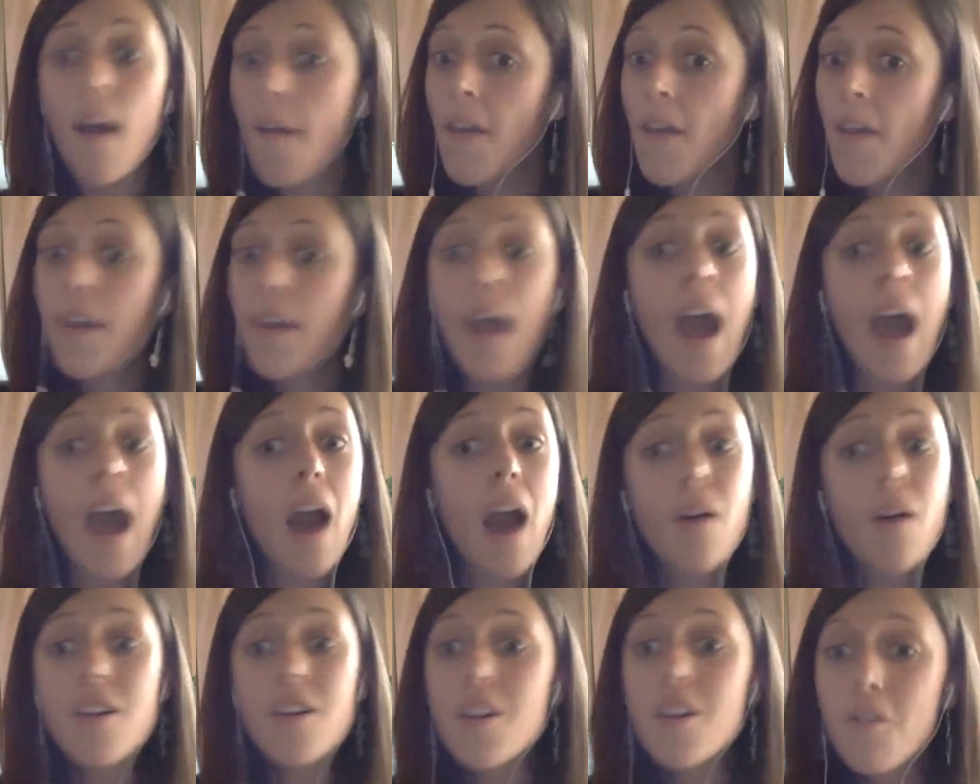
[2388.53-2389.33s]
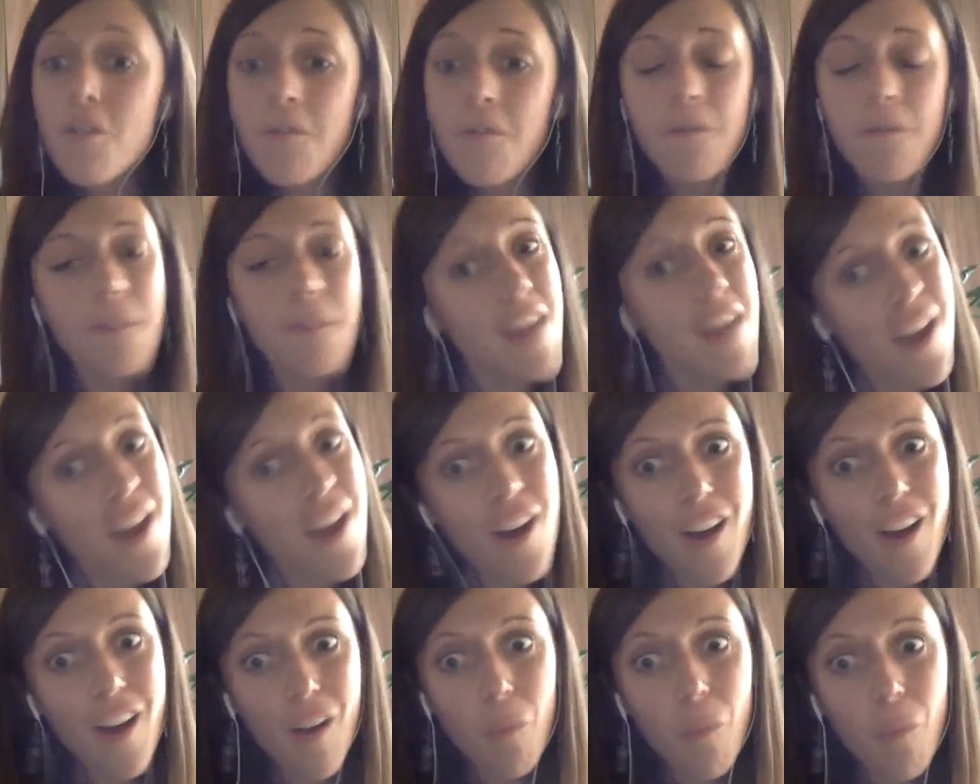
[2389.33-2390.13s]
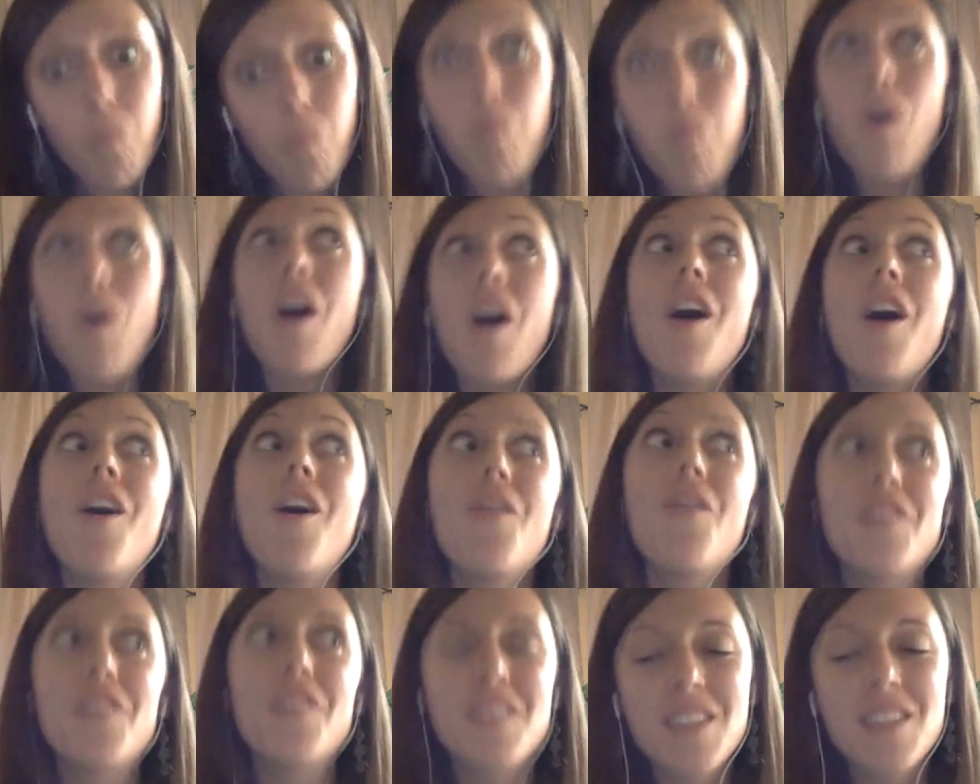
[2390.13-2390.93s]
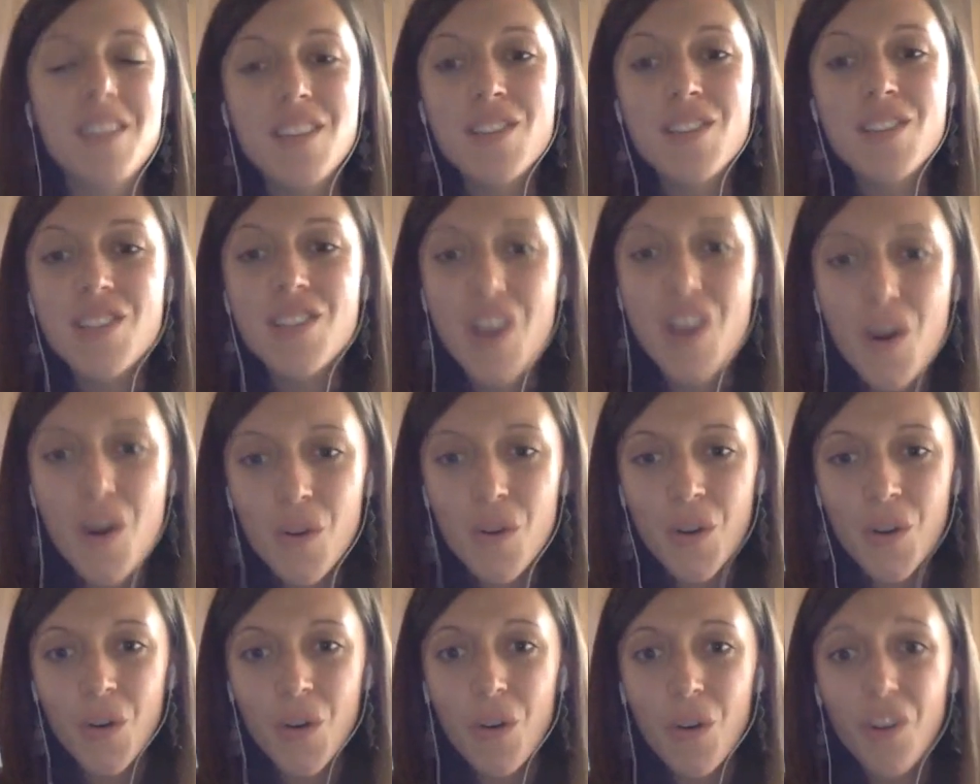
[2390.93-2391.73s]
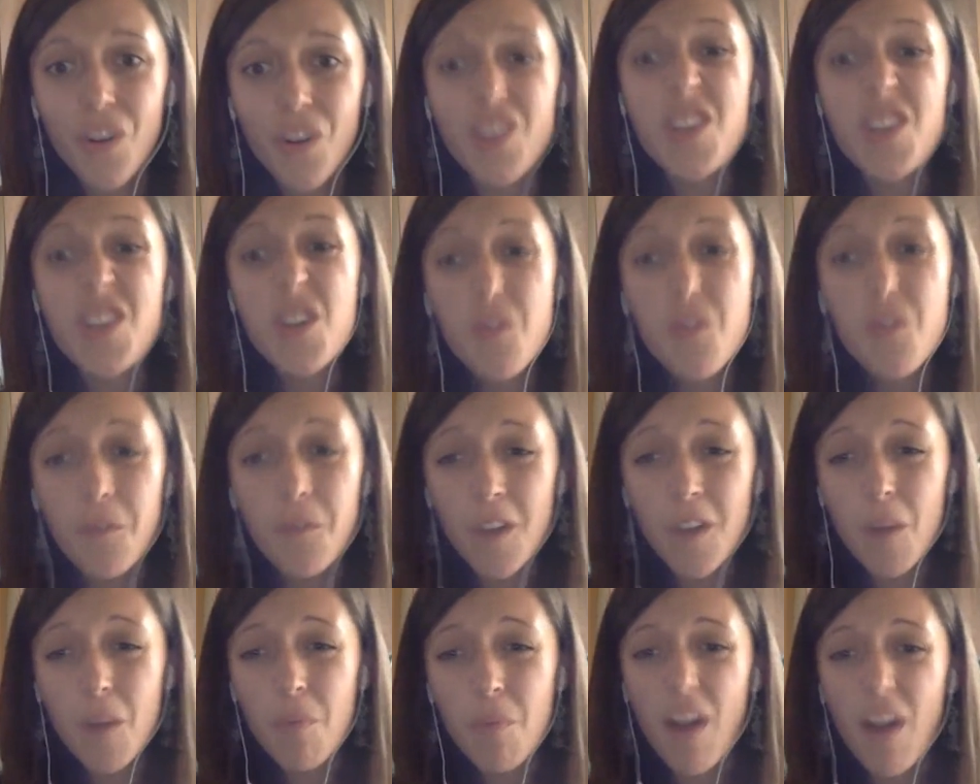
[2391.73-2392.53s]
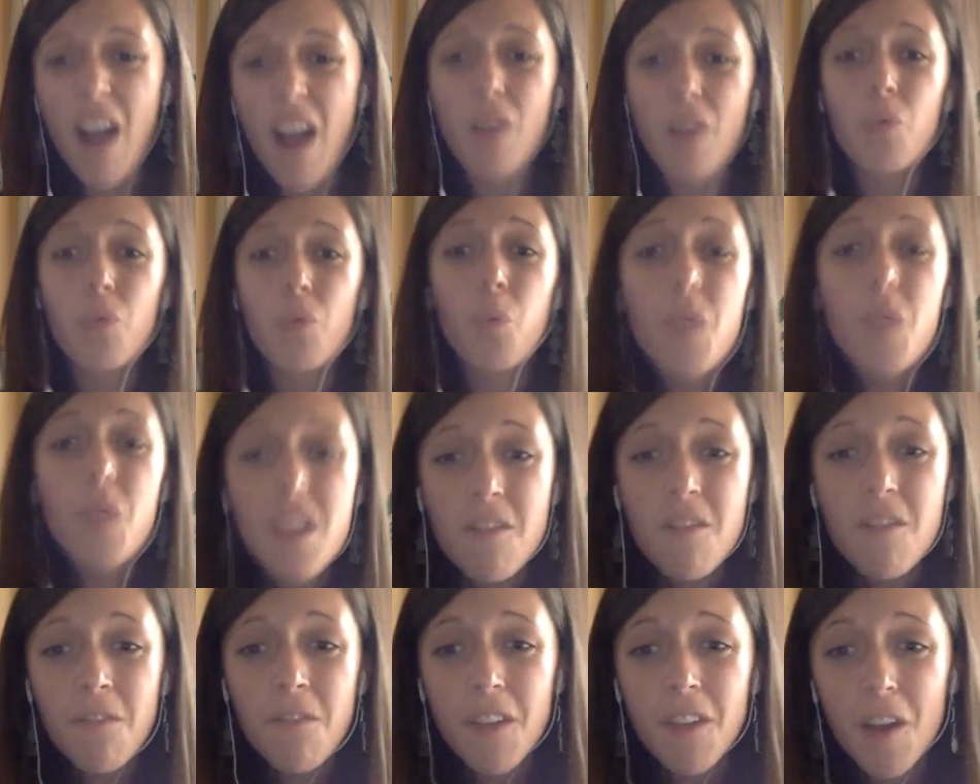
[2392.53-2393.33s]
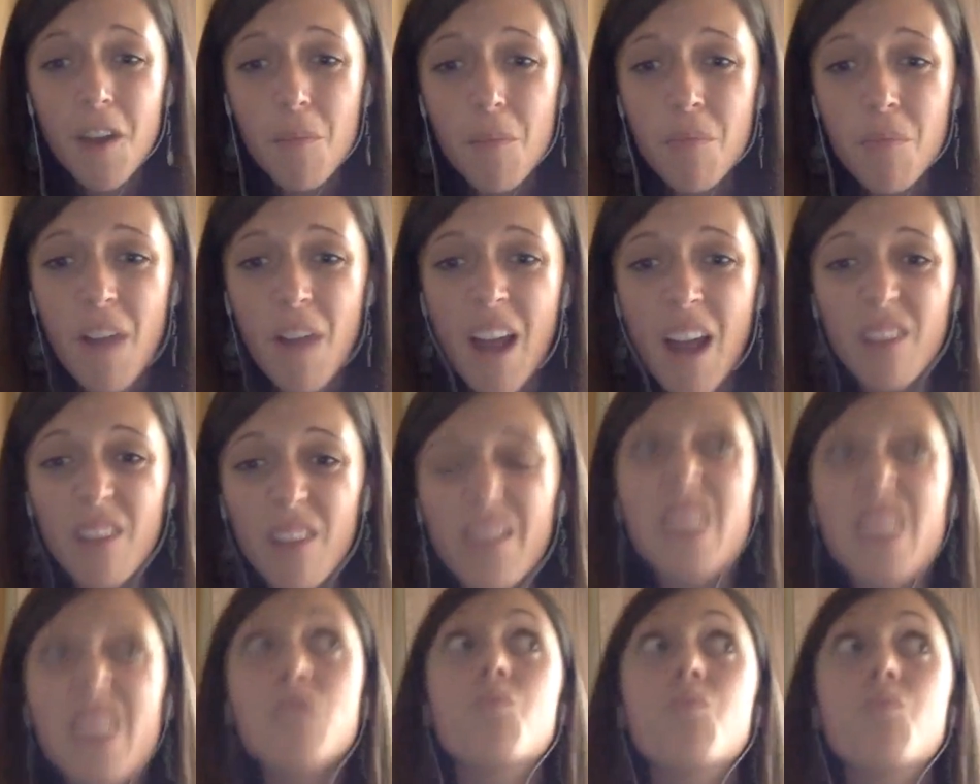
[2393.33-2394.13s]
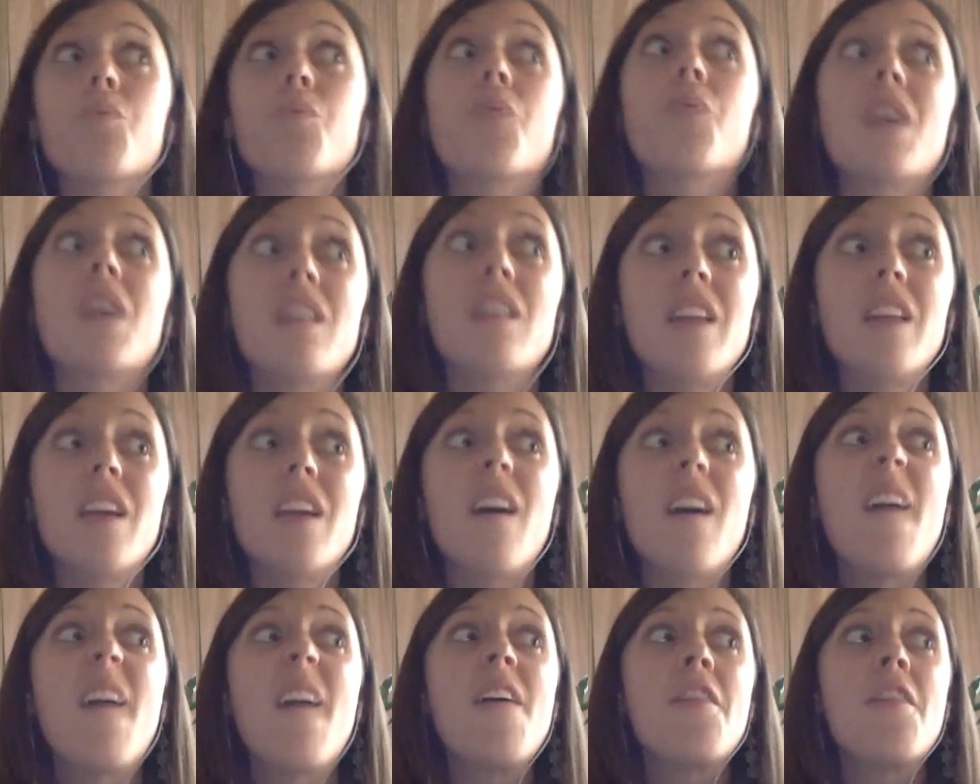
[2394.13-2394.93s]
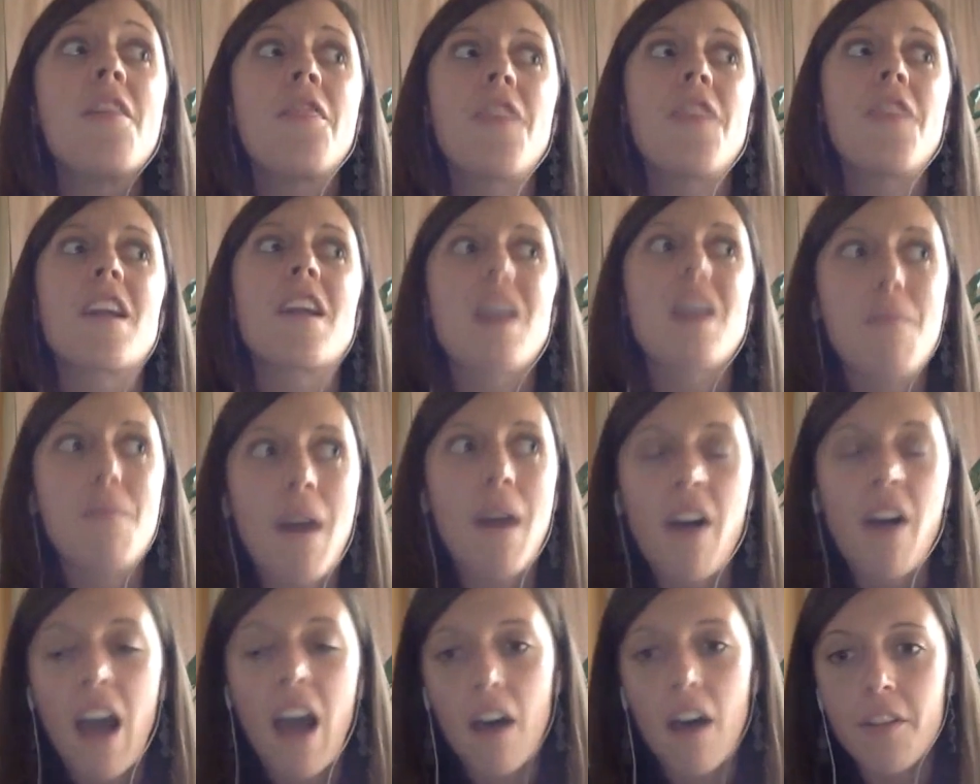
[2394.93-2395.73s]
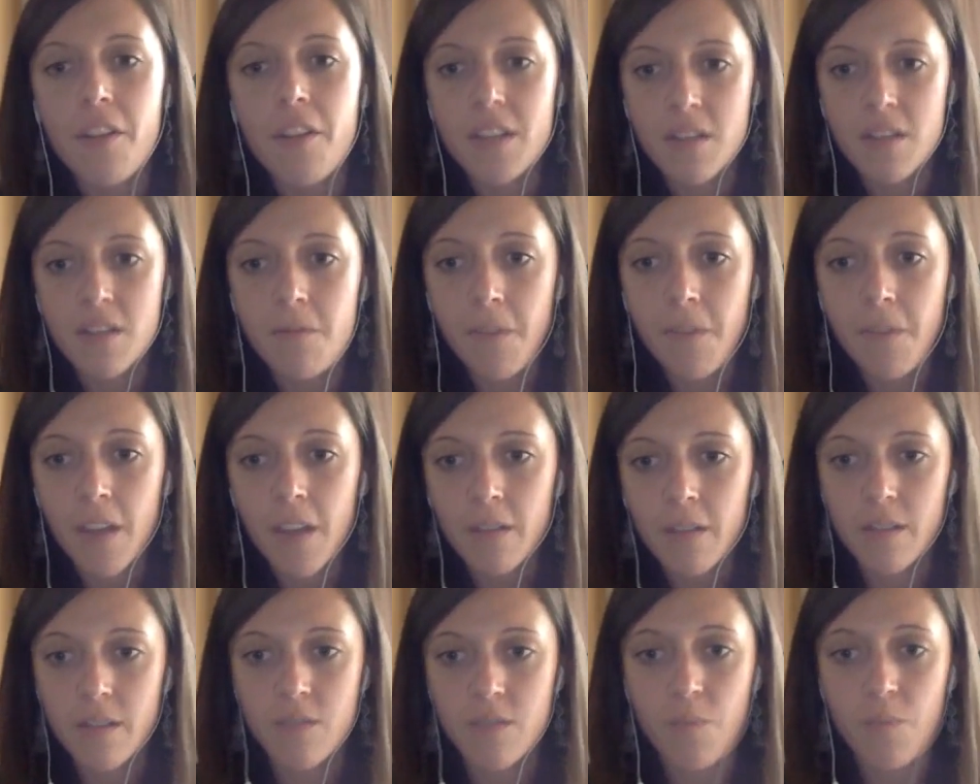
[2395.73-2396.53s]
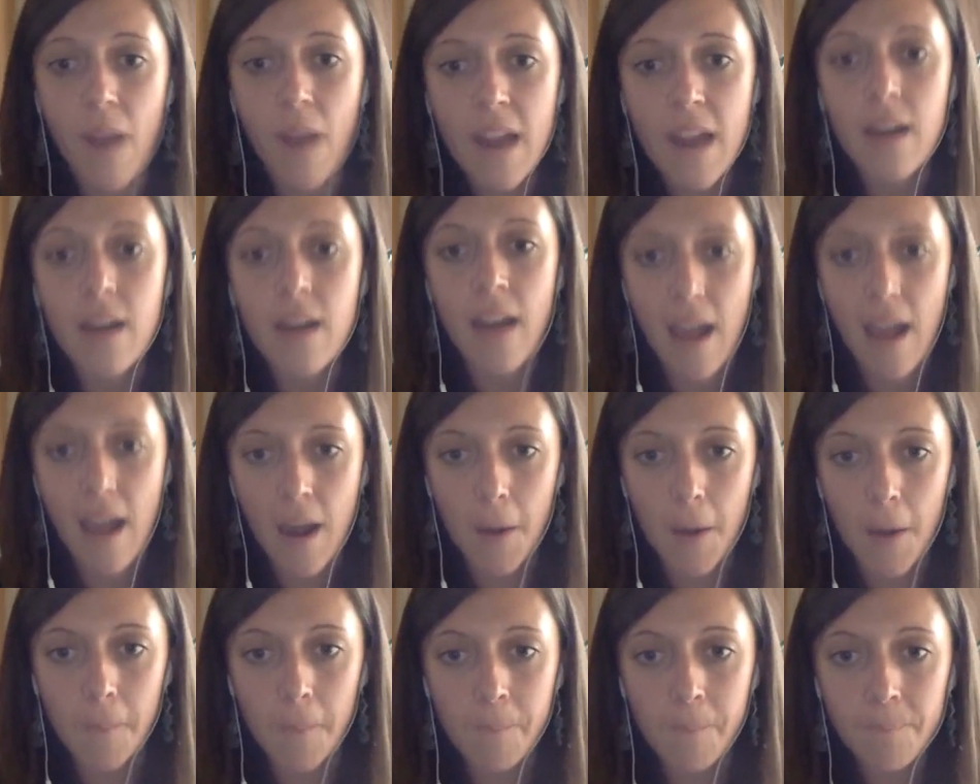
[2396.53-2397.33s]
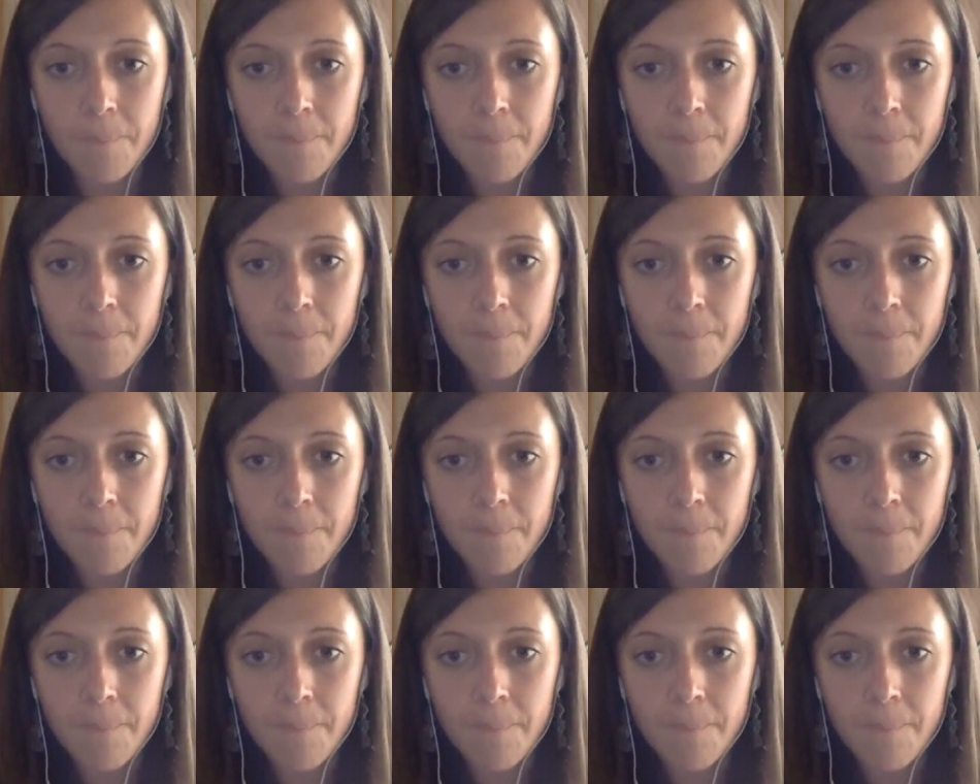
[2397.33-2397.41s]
How do you feel? Whoa, this is so cool. You feel proud. We feel proud. Let's really think about how this feels right now.